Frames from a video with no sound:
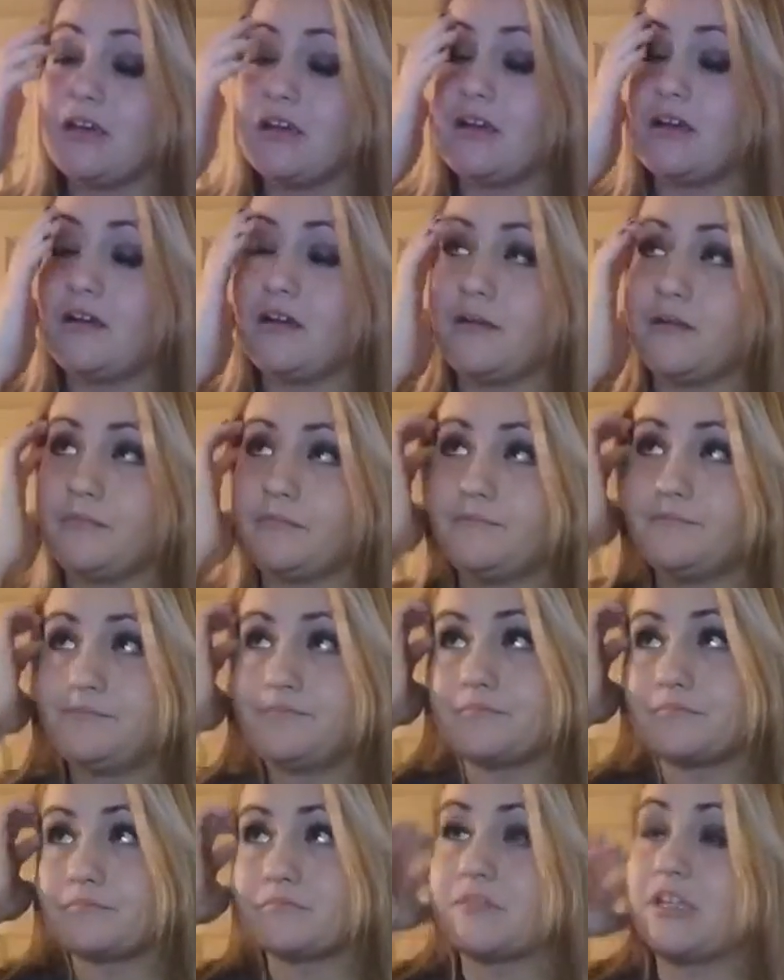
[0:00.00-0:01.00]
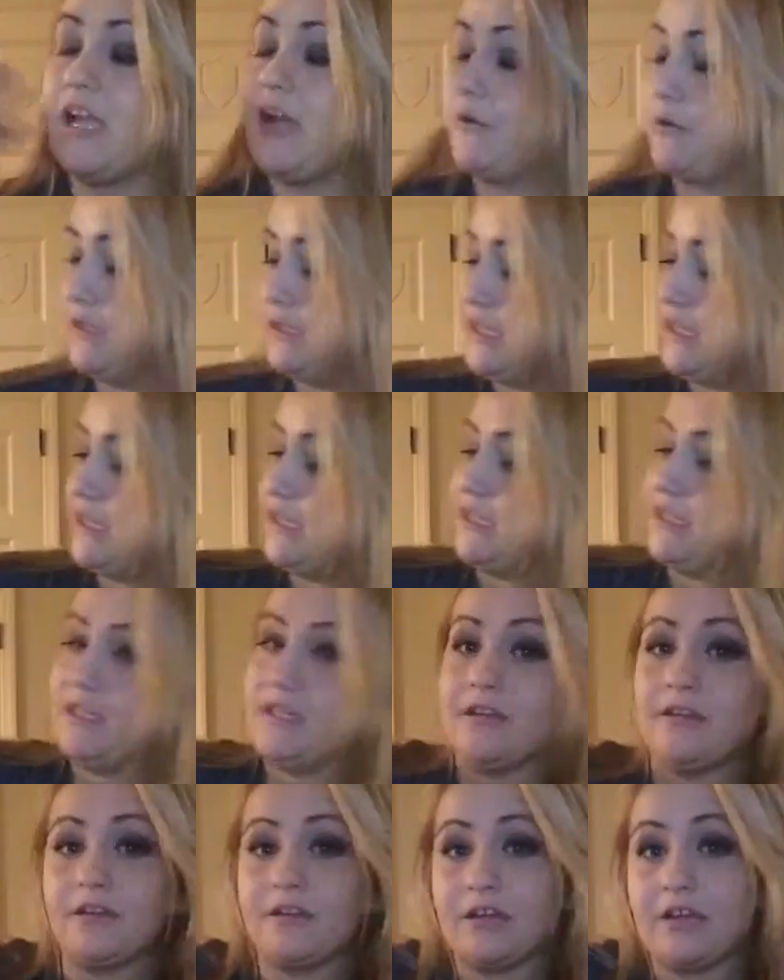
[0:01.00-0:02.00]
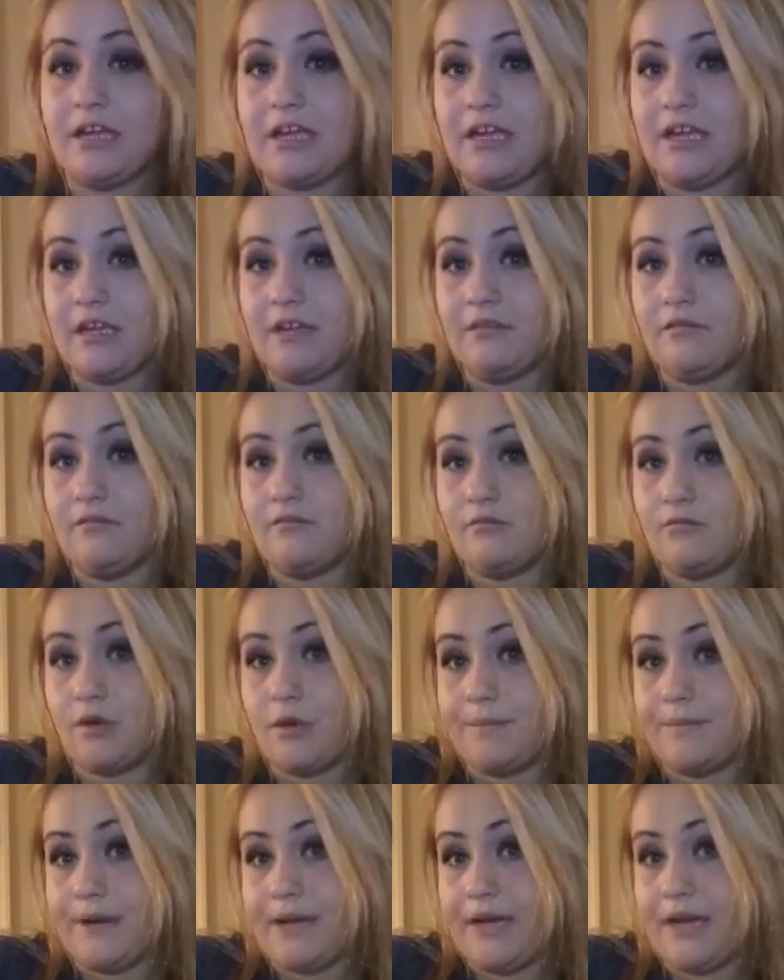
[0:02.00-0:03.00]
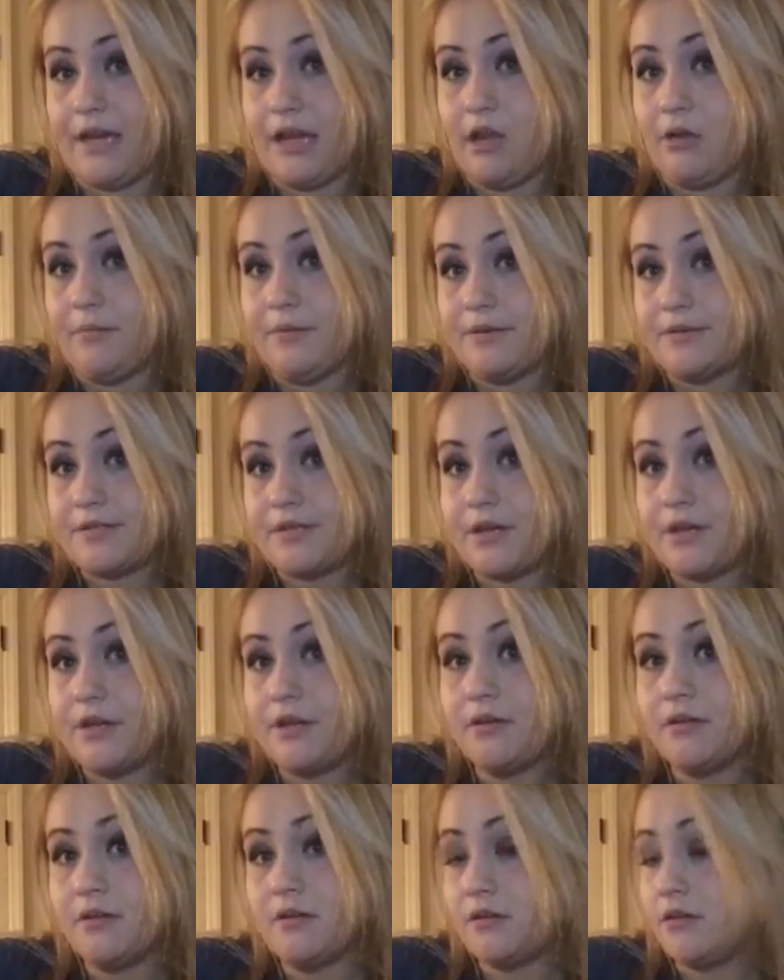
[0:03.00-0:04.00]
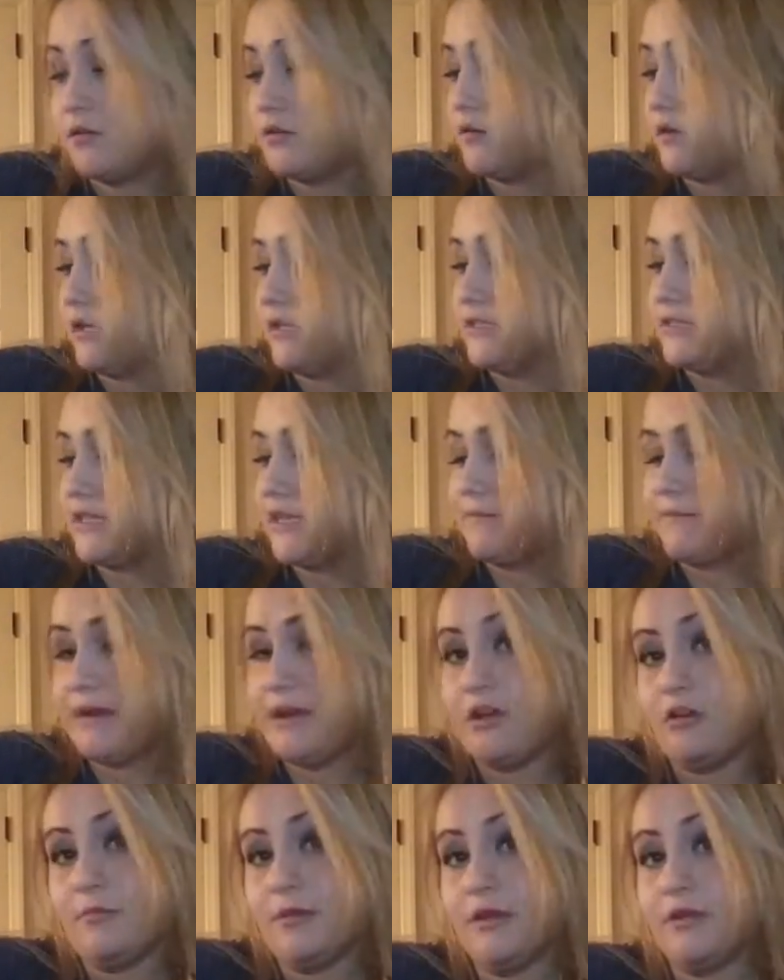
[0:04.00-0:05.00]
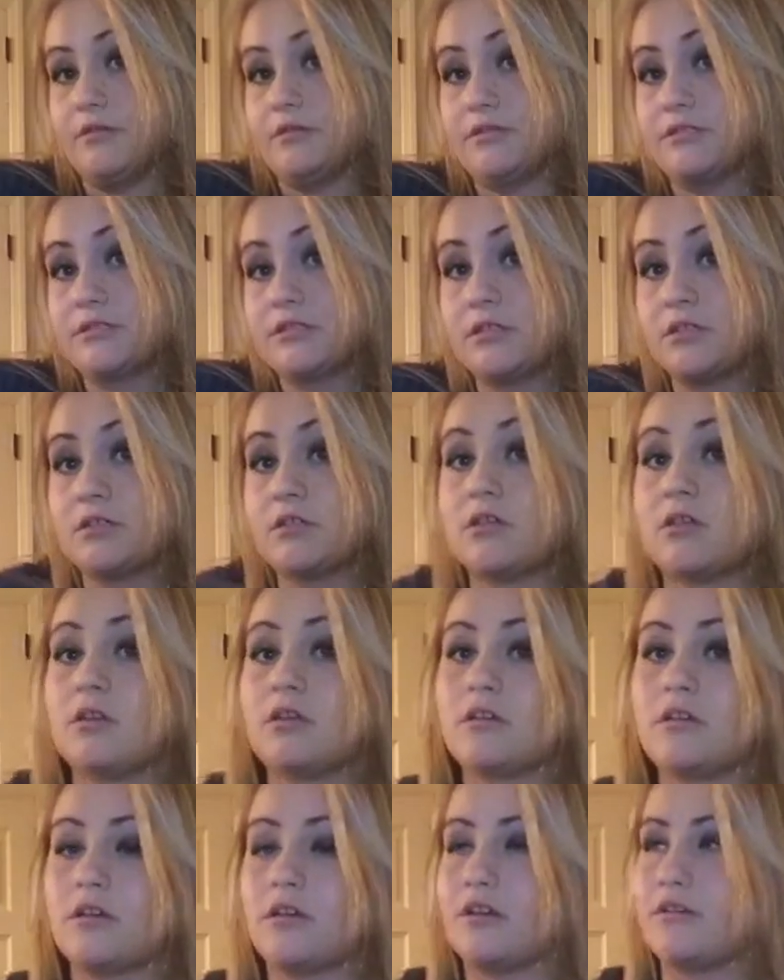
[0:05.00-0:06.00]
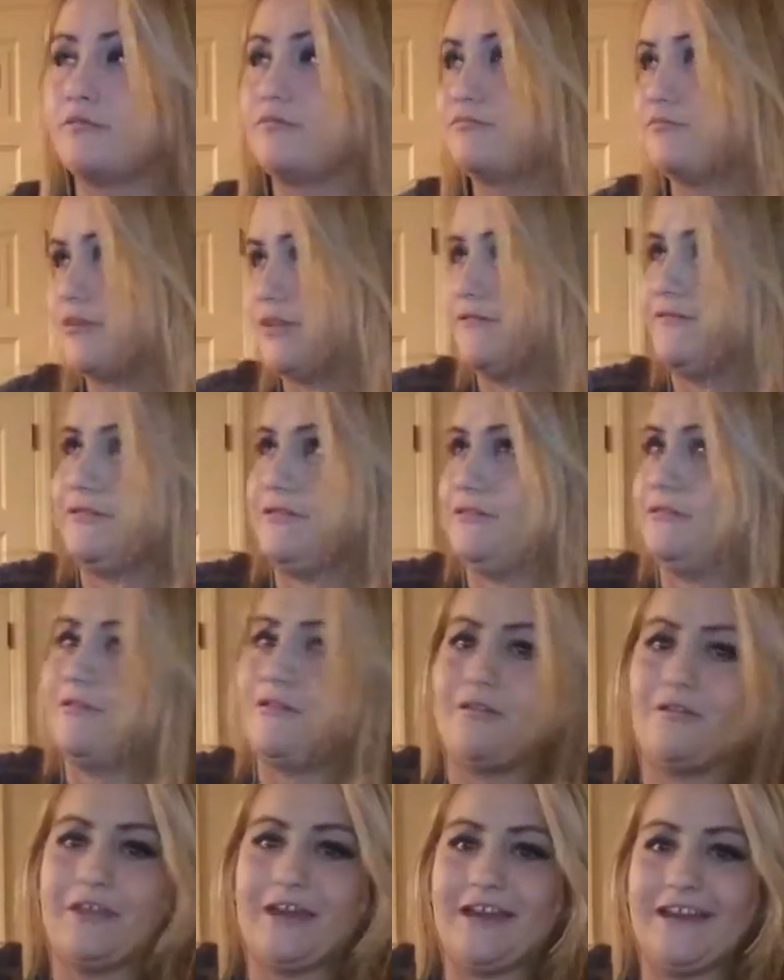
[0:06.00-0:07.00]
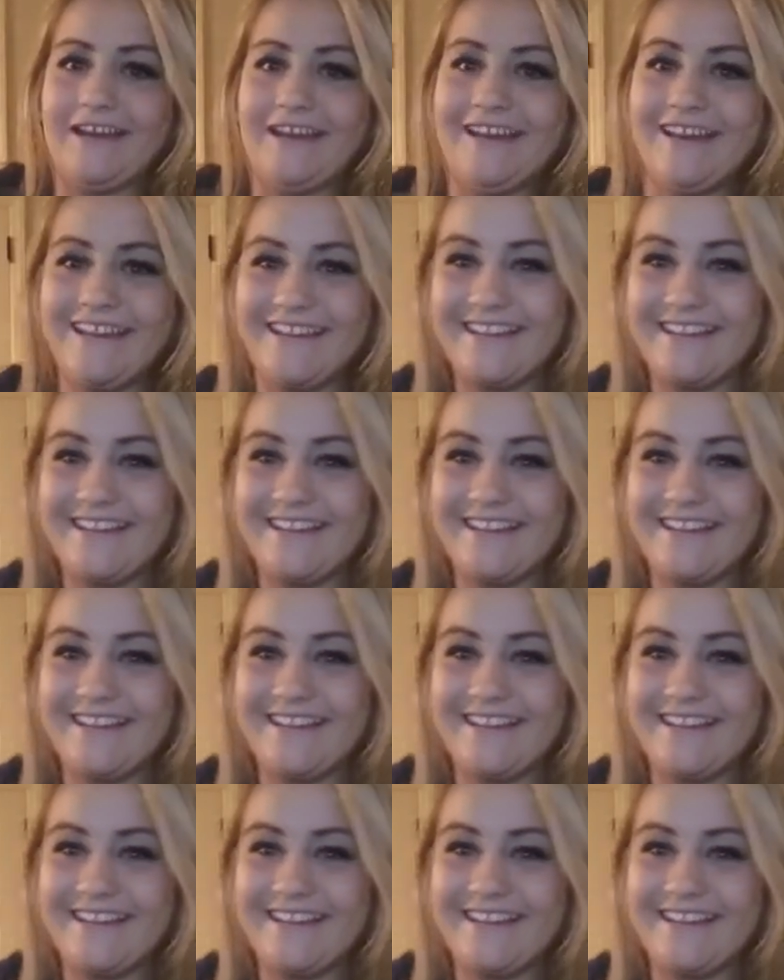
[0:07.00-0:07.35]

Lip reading: I would get it in where my elbows are, inside my elbows, or whatever you call that.